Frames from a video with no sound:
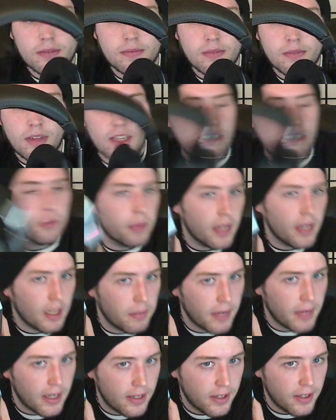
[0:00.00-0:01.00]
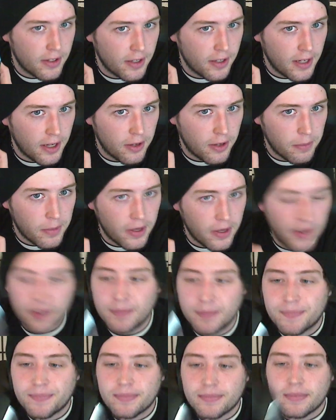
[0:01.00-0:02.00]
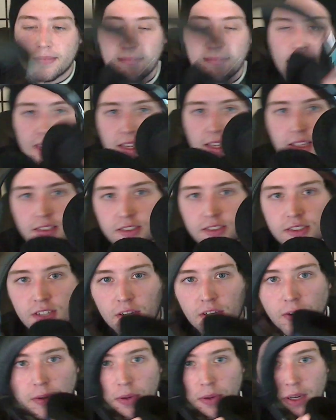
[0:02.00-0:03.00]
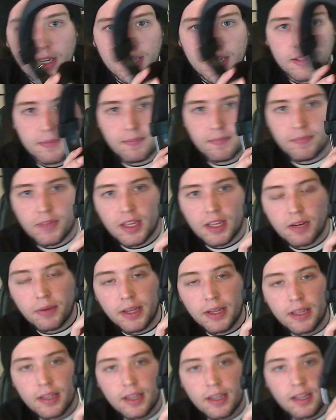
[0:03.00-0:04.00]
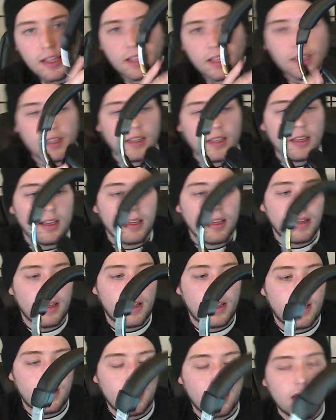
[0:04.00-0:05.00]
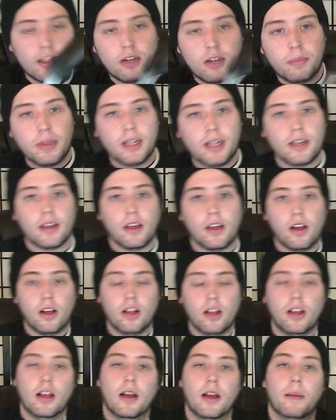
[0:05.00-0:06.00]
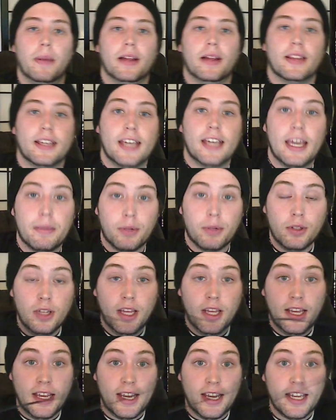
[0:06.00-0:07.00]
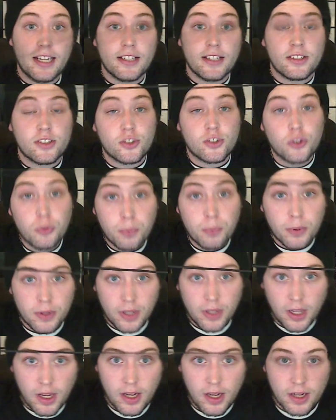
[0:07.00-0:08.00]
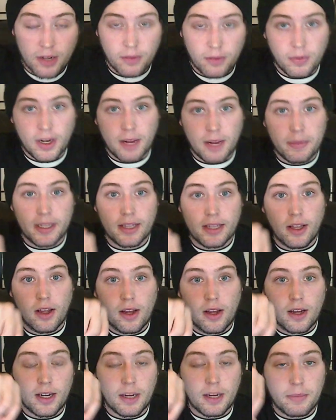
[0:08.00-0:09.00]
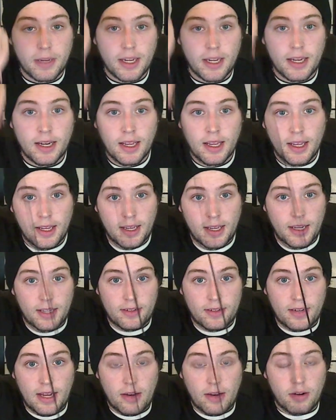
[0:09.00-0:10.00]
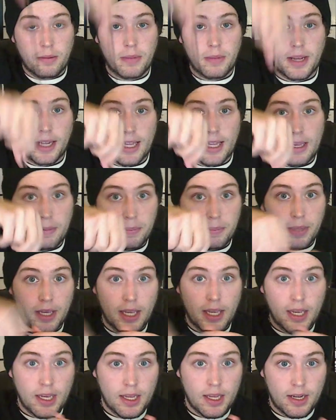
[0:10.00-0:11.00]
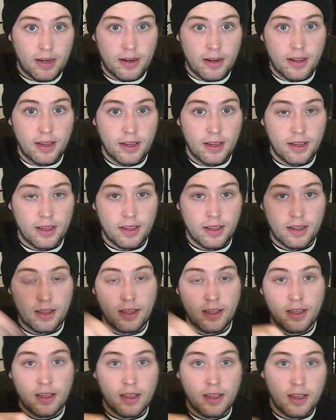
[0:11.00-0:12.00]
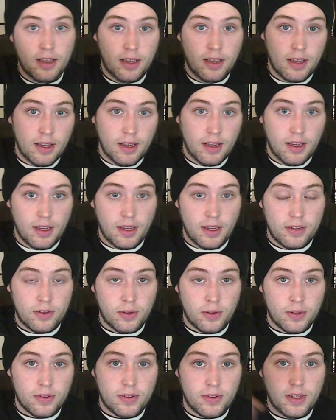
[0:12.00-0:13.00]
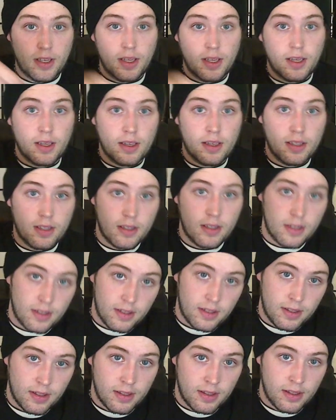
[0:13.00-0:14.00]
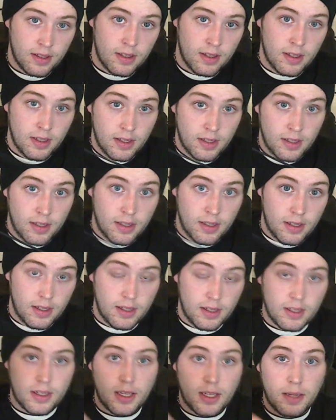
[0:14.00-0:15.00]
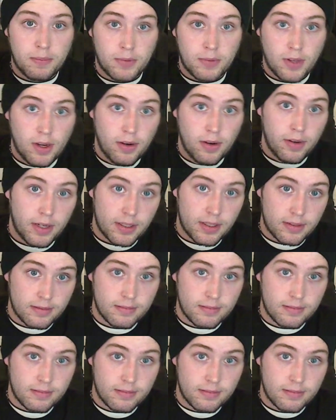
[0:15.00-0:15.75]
They should be coming out here today or tomorrow. So anyway, a little bit about the cable. It is super long. When I mean long, I mean it's now in my lap, and as you can see, it keeps going